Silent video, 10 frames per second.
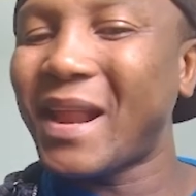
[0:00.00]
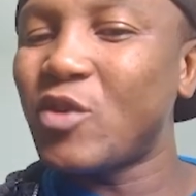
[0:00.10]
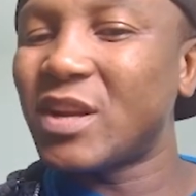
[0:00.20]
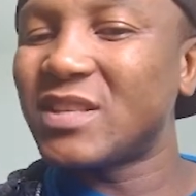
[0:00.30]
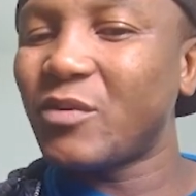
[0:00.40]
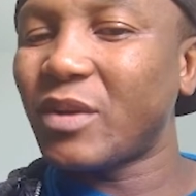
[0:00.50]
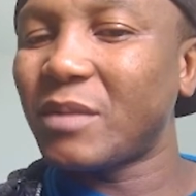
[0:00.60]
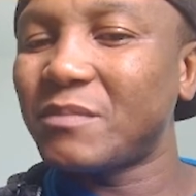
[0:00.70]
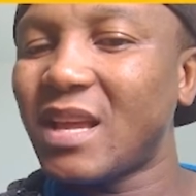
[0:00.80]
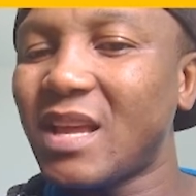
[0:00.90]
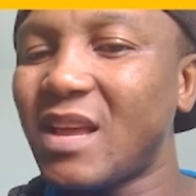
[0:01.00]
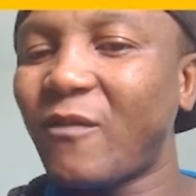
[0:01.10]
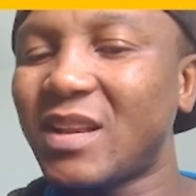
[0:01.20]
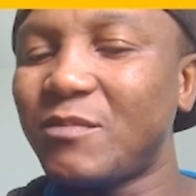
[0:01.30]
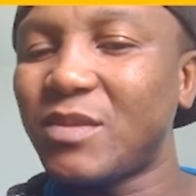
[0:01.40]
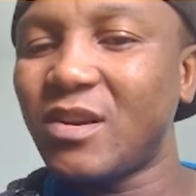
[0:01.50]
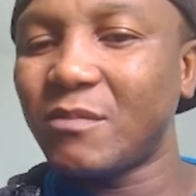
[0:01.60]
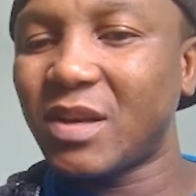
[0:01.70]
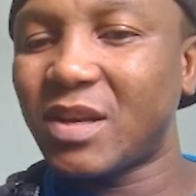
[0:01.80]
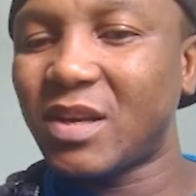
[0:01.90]
You understand what I'm saying? If I fuck it,
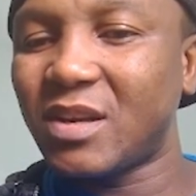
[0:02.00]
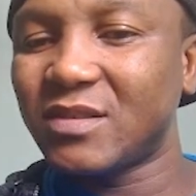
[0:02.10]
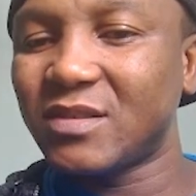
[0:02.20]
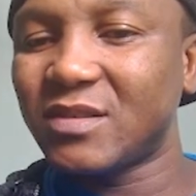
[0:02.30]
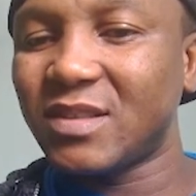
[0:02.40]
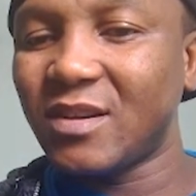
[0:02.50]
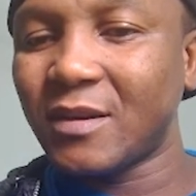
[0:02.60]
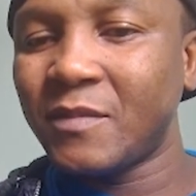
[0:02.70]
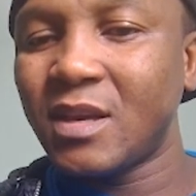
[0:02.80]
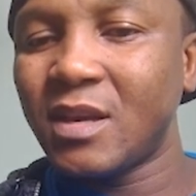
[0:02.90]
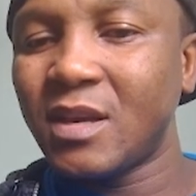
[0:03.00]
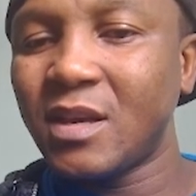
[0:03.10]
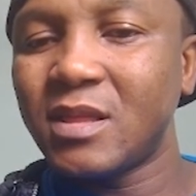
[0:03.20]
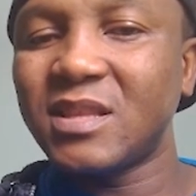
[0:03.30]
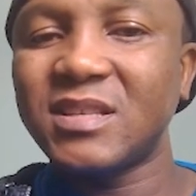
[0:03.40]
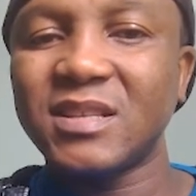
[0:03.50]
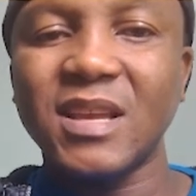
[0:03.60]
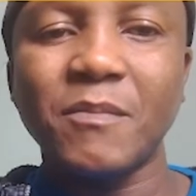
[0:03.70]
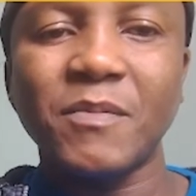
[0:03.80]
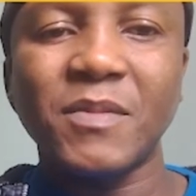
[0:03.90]
look, because look, this and this
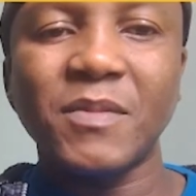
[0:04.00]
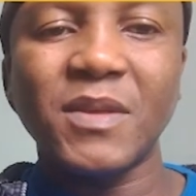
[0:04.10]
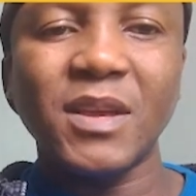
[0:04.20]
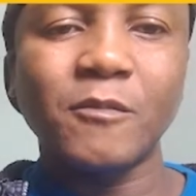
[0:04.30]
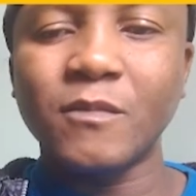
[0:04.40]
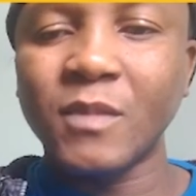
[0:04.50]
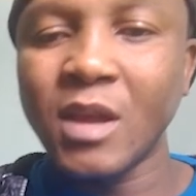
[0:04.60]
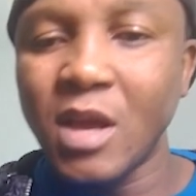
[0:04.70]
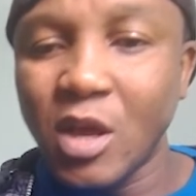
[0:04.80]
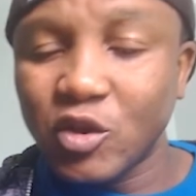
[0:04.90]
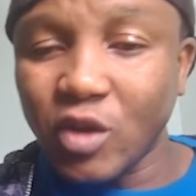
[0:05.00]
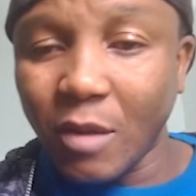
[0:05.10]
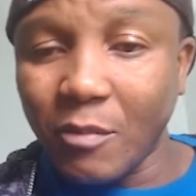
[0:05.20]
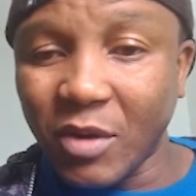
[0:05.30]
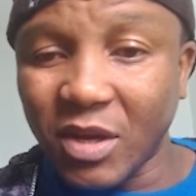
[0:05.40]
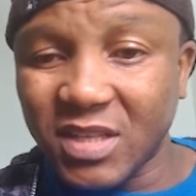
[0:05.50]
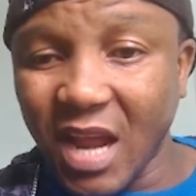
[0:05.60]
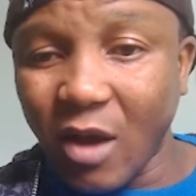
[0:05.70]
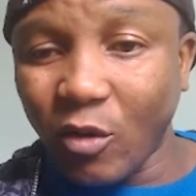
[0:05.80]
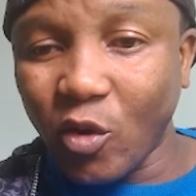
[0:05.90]
is the same thing. So I'm going to say
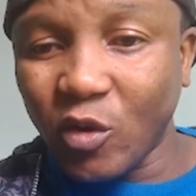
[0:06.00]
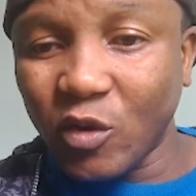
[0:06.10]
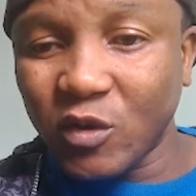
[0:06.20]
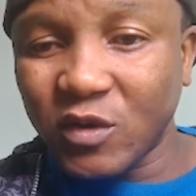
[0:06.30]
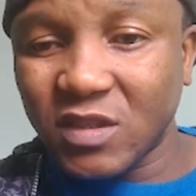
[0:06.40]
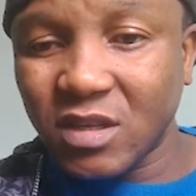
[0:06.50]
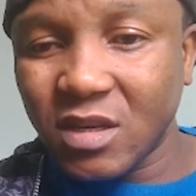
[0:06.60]
now cos